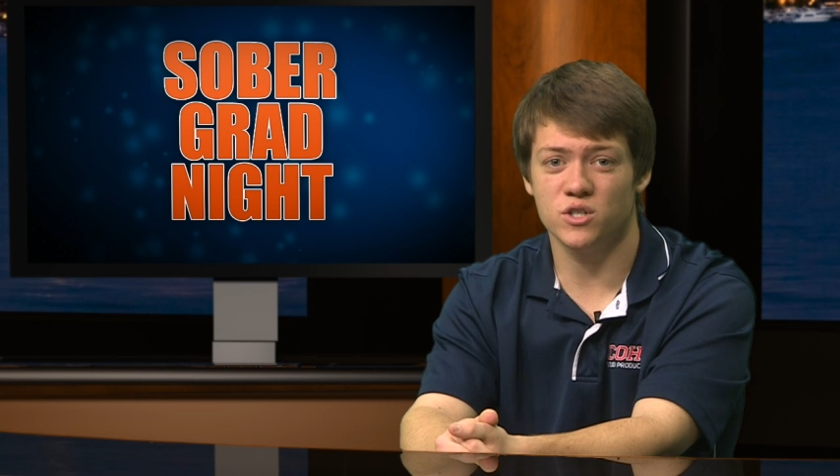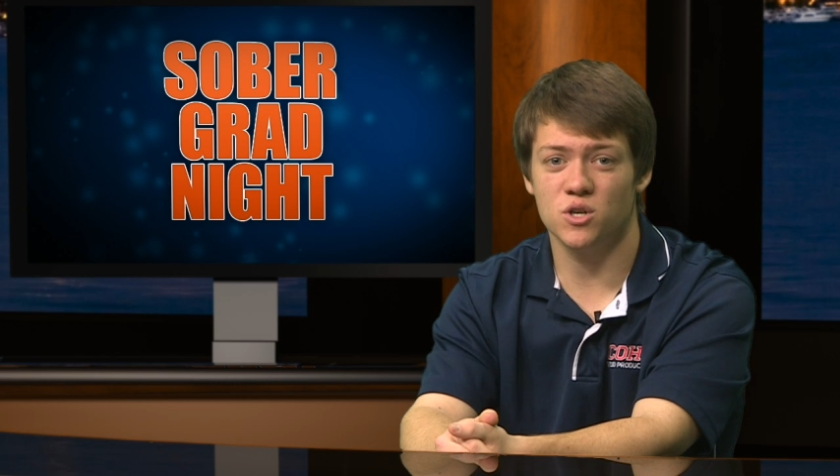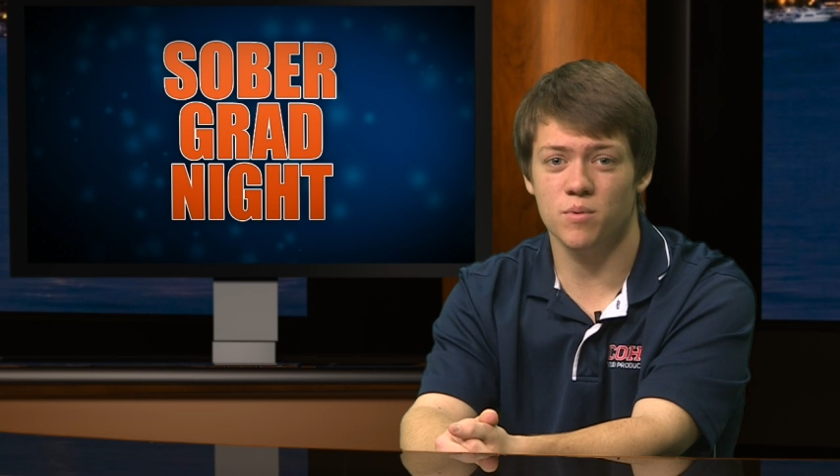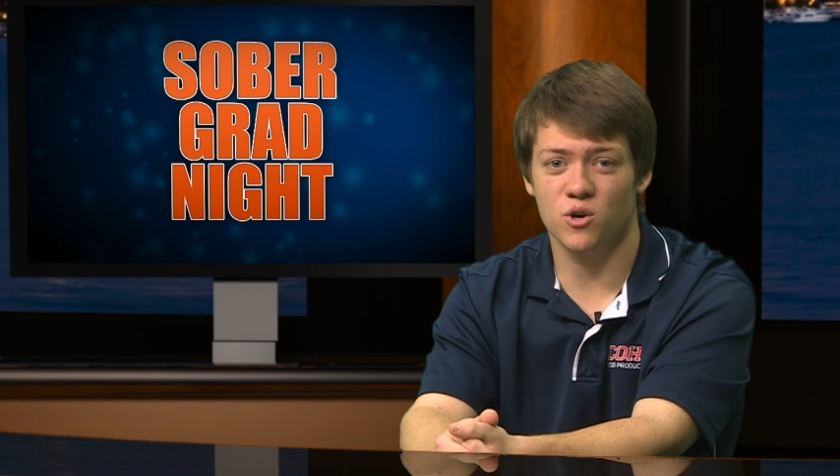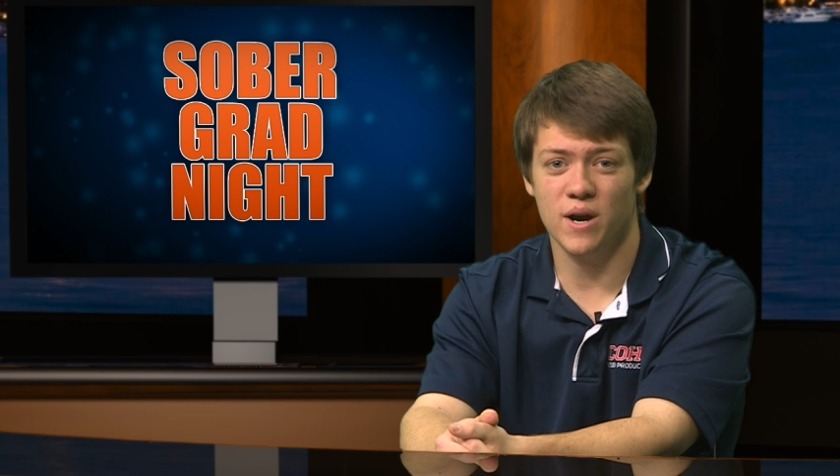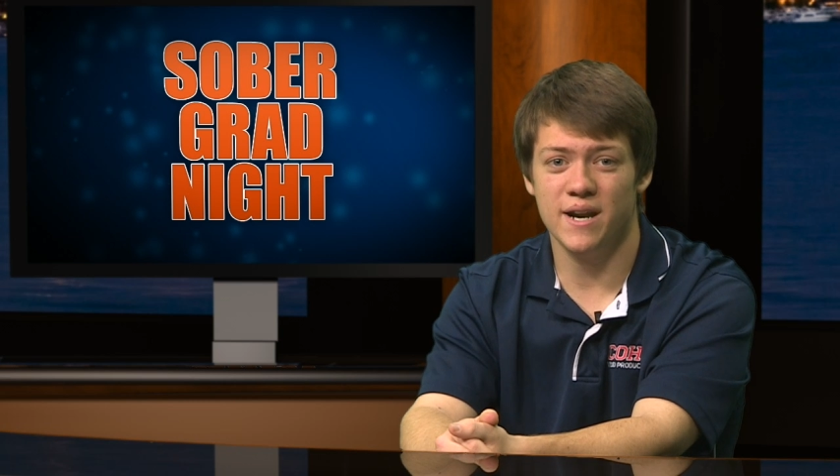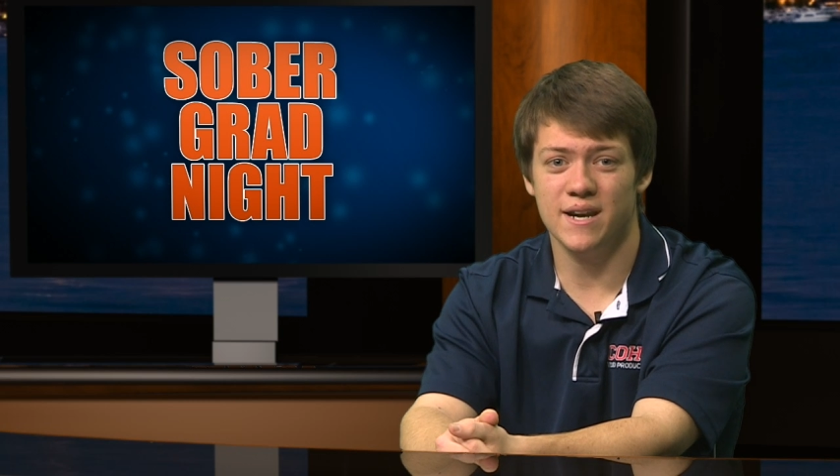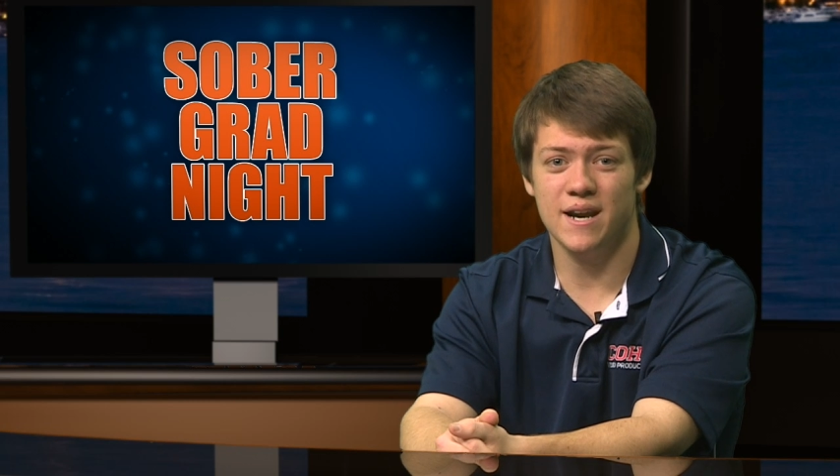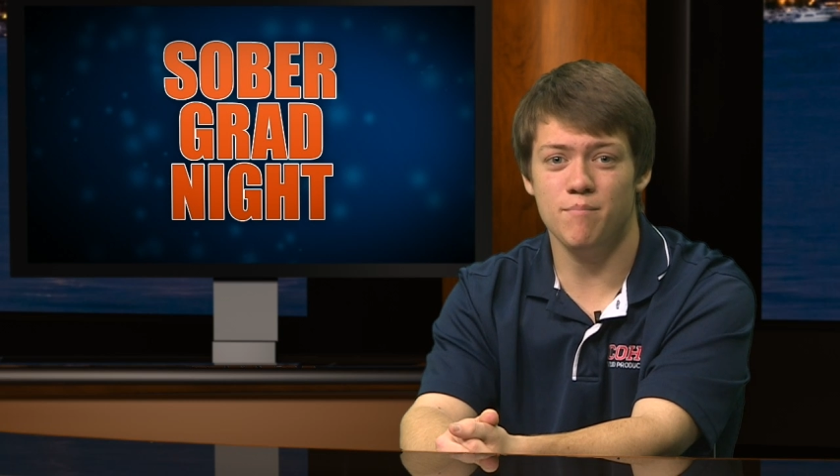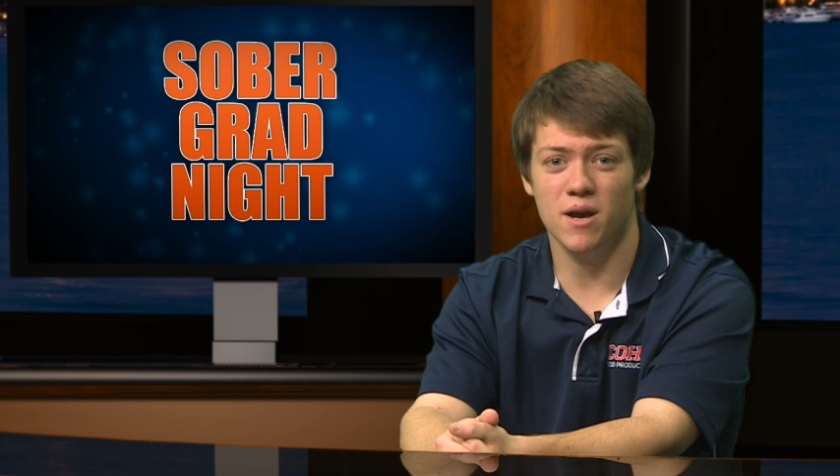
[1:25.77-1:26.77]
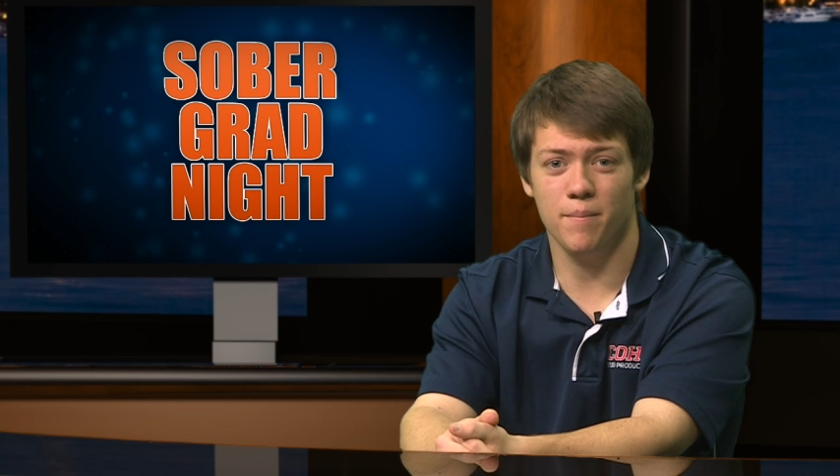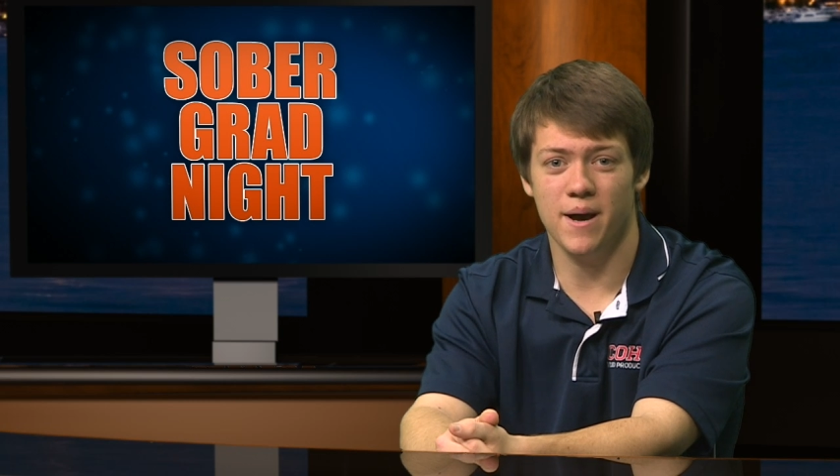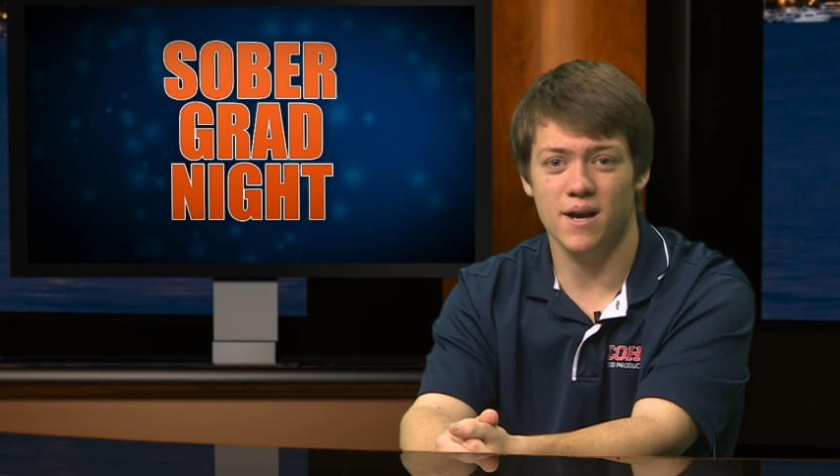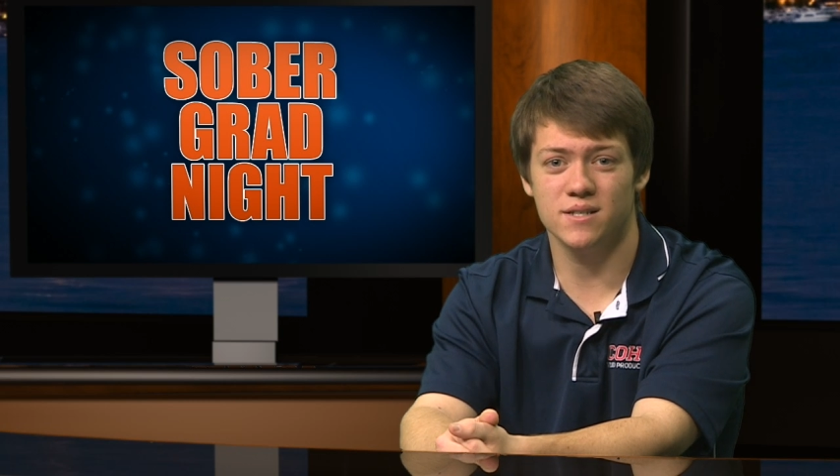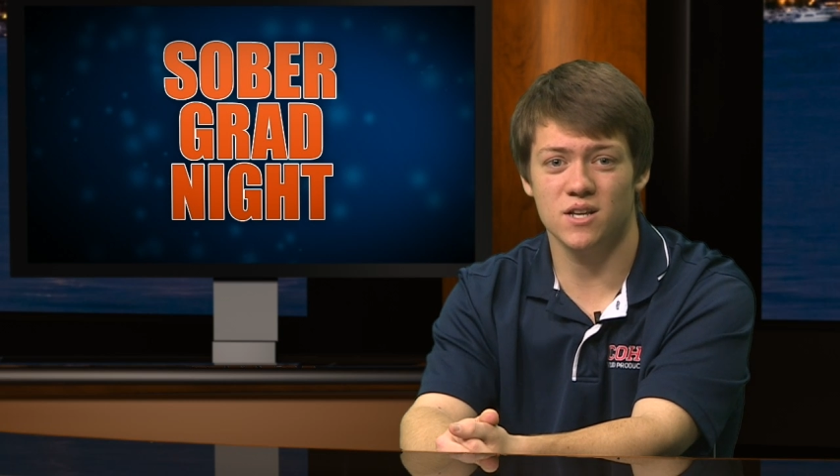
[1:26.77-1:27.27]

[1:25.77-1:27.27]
Sober Grad Night mailbox.